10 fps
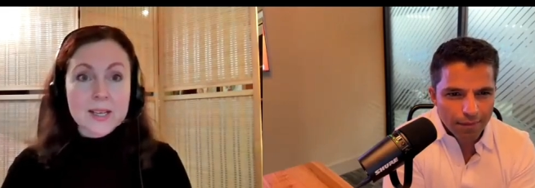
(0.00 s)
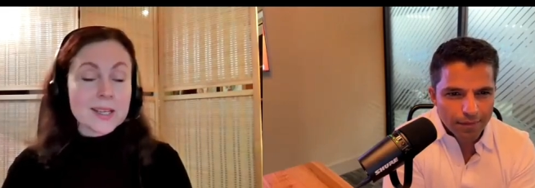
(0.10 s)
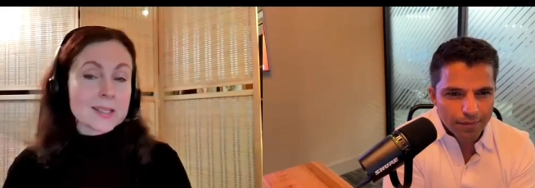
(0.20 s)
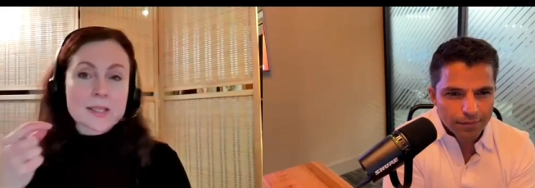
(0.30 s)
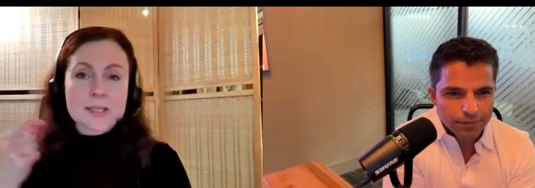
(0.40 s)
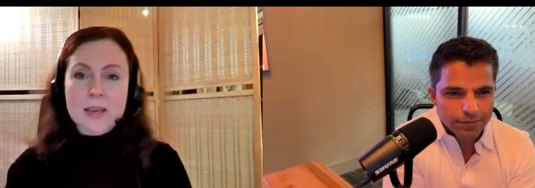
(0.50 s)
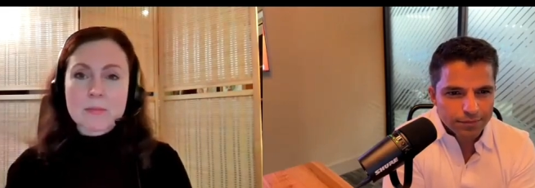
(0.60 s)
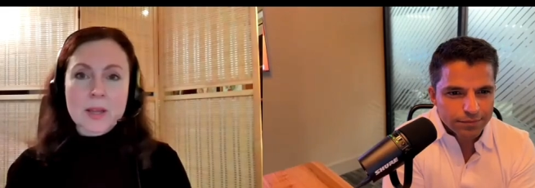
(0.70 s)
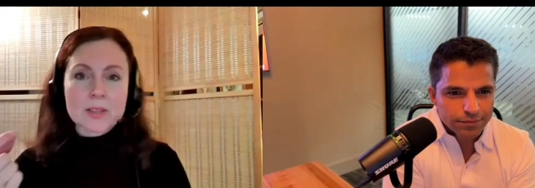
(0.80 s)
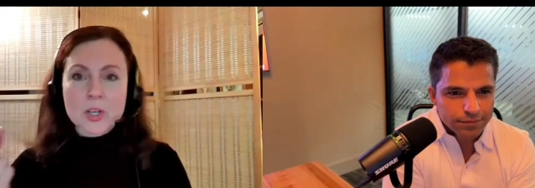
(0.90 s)
Speaker 1: is the same
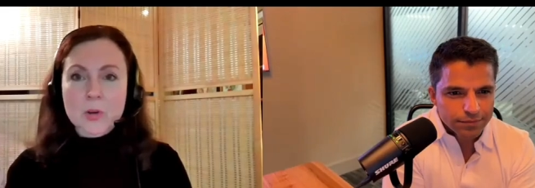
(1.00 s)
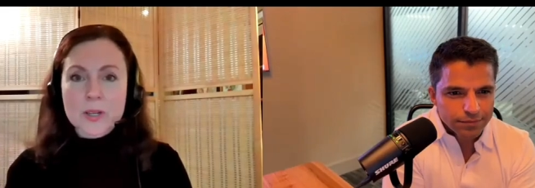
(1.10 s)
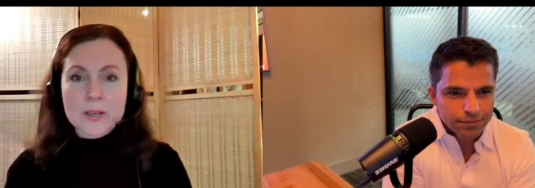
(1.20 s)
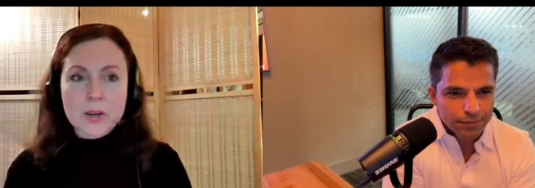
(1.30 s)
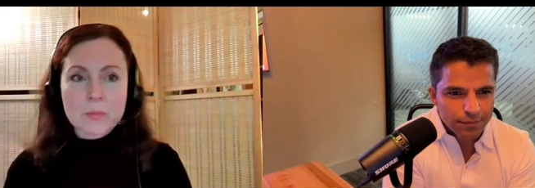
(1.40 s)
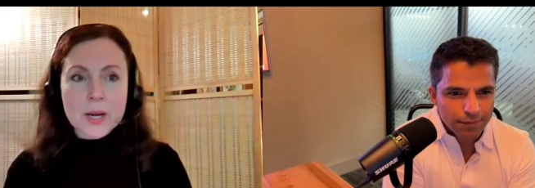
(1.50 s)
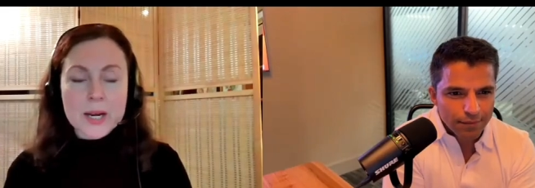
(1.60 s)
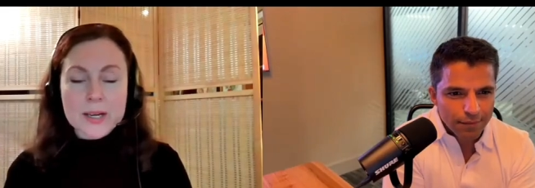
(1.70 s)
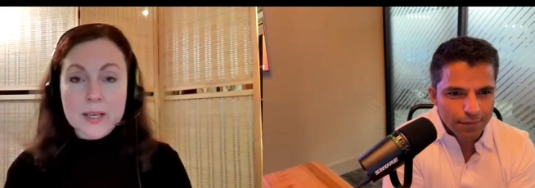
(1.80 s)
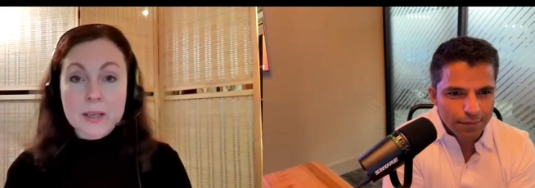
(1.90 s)
melatonin in our
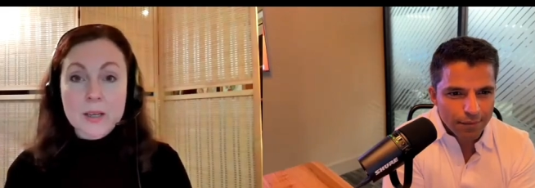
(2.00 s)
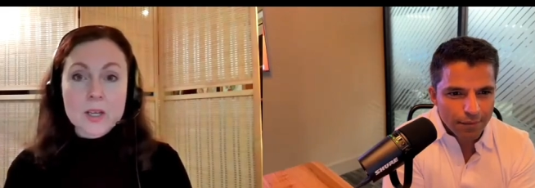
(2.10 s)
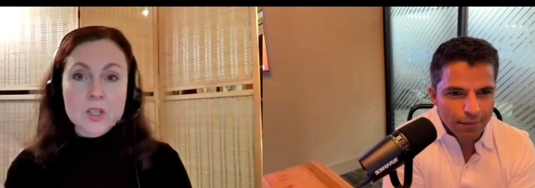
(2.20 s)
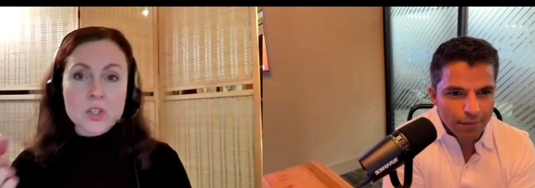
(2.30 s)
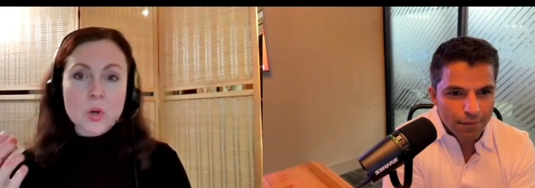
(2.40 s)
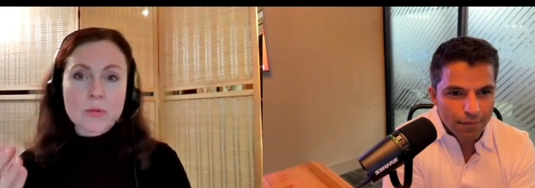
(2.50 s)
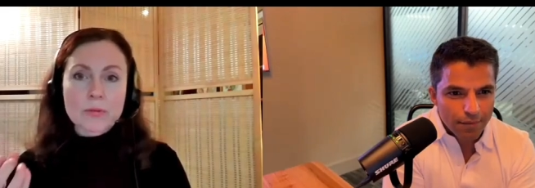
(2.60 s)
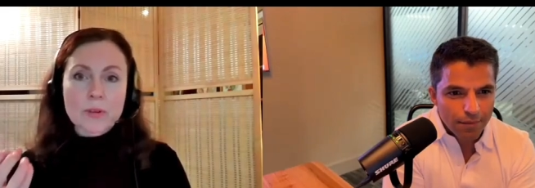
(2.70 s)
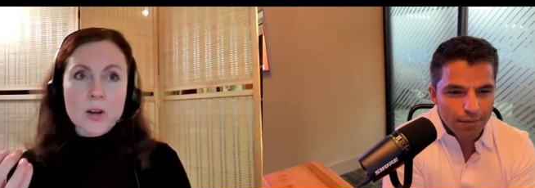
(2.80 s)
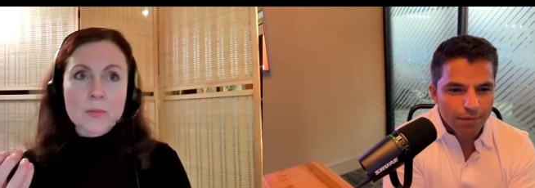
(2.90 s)
body. So,
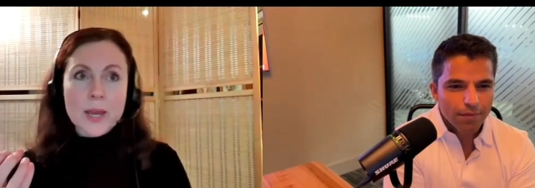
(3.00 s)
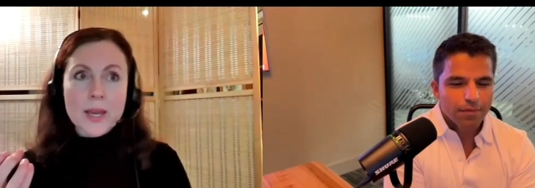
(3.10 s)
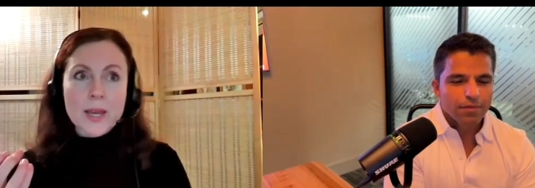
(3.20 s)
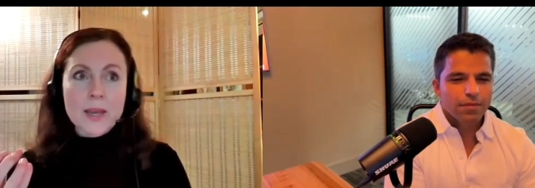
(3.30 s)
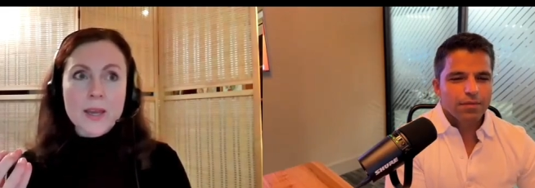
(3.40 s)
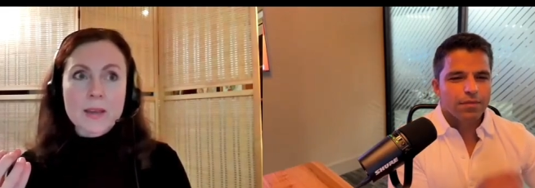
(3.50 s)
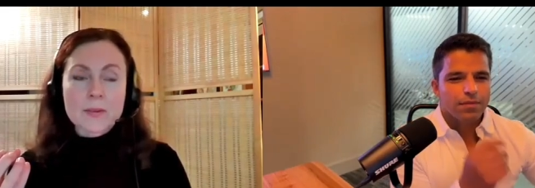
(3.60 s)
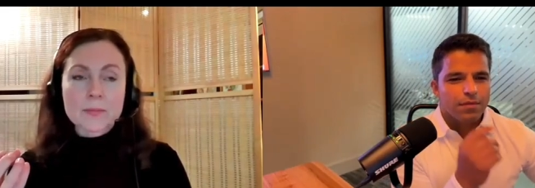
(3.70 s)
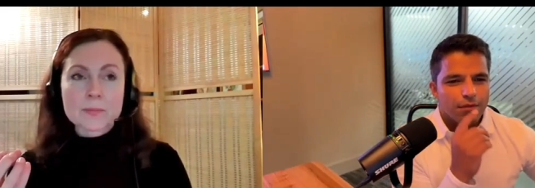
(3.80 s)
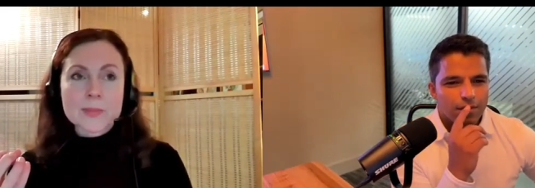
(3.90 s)
from a
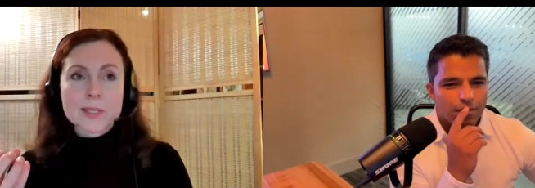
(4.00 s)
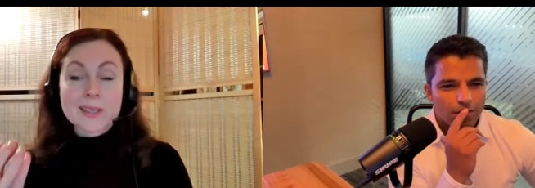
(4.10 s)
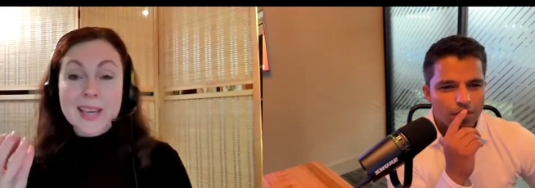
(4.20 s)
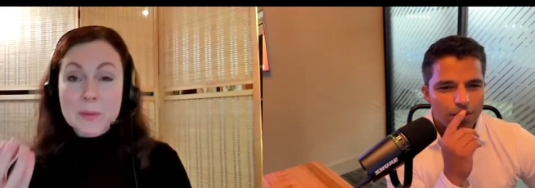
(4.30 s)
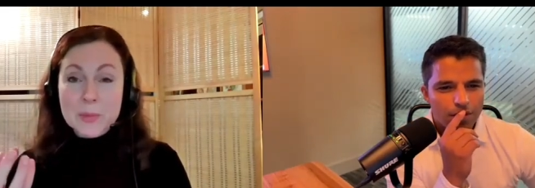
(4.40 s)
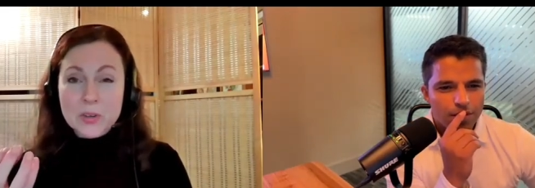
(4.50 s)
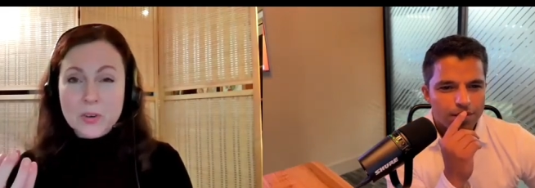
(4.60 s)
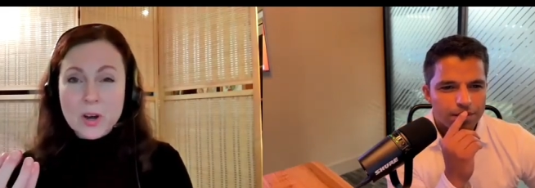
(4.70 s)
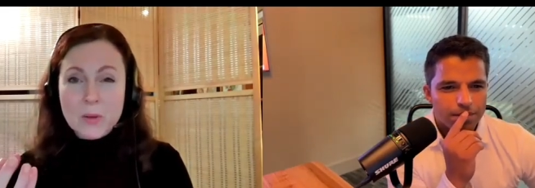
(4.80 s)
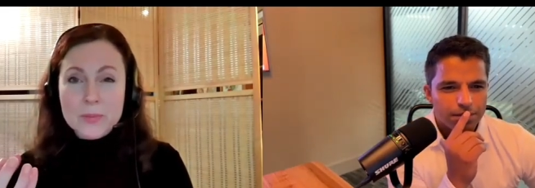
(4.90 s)
chemical um,
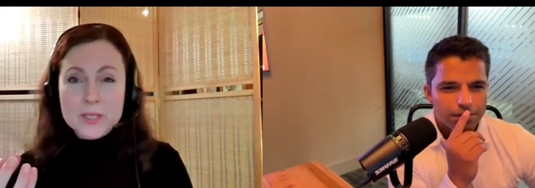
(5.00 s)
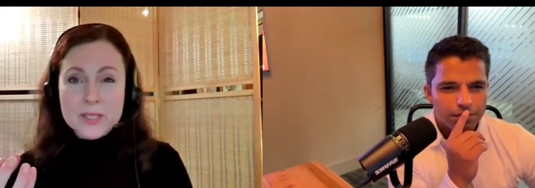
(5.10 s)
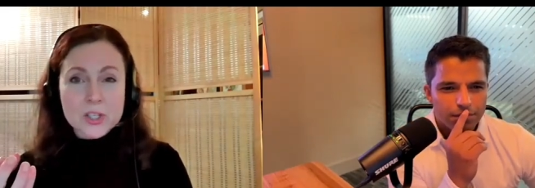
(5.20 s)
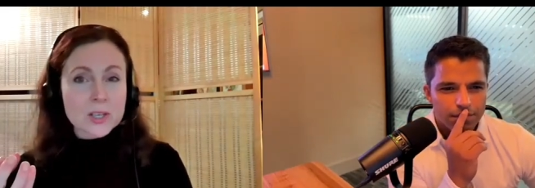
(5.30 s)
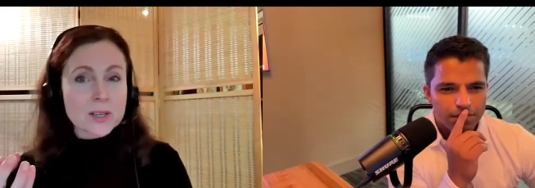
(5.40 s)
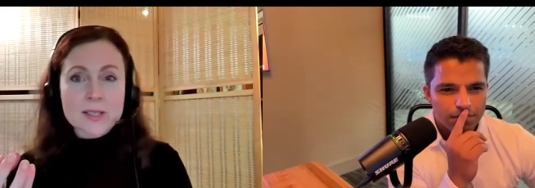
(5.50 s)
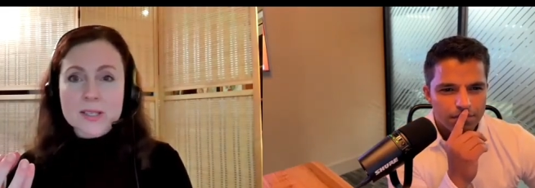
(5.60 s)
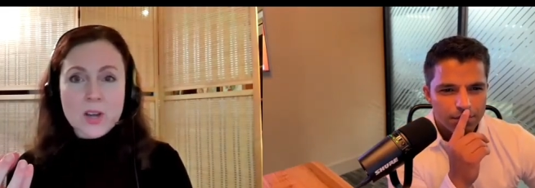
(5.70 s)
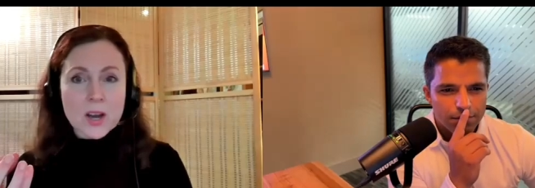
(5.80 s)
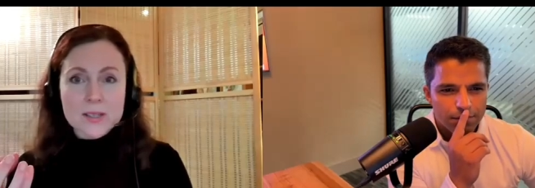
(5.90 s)
composition, it's
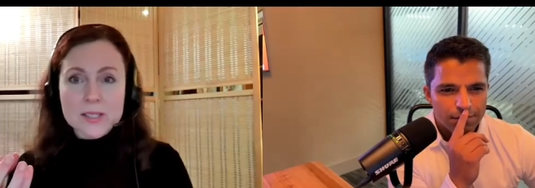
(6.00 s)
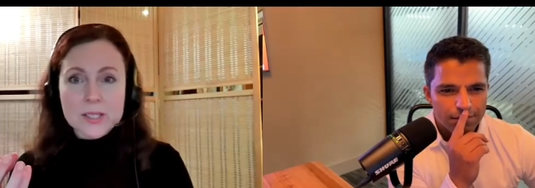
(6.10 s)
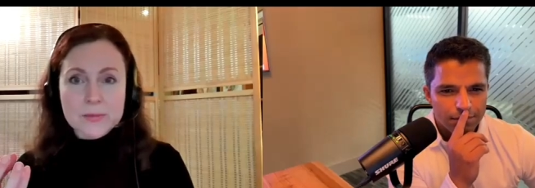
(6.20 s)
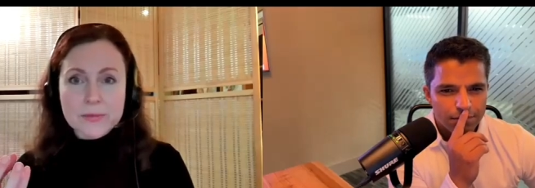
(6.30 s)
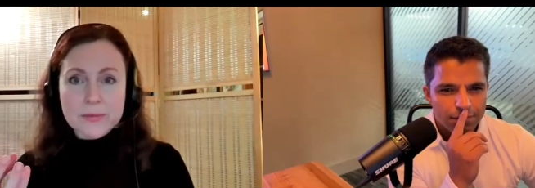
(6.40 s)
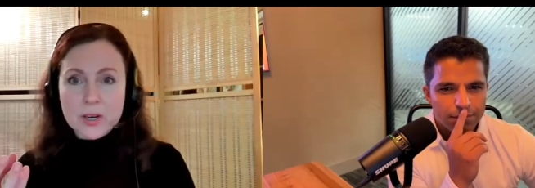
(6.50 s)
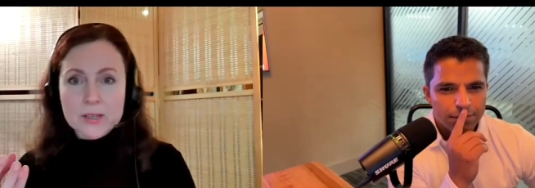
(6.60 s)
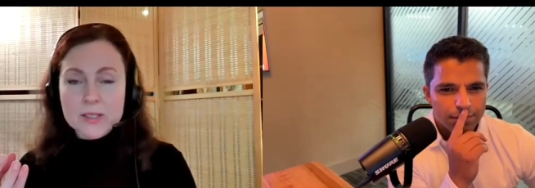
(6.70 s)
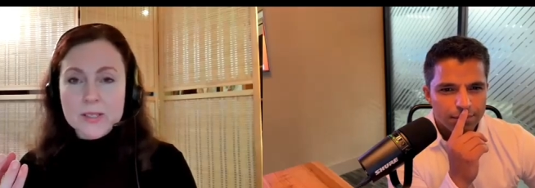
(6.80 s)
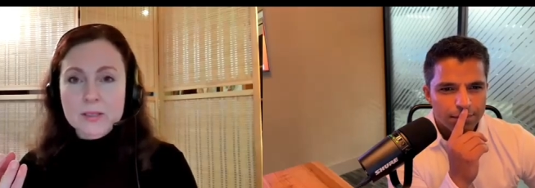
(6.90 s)
not
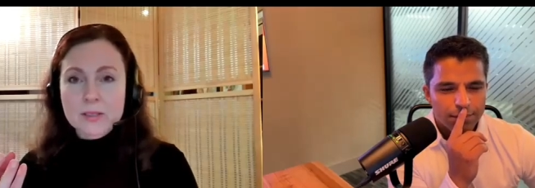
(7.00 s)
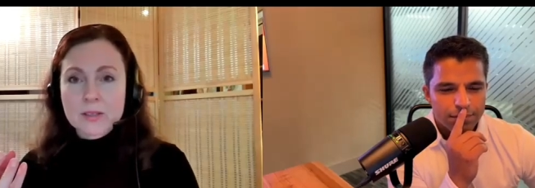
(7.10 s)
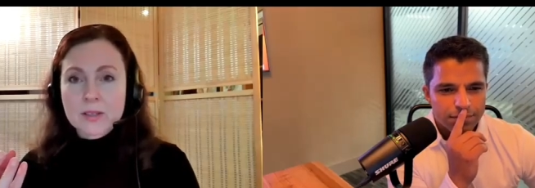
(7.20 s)
different.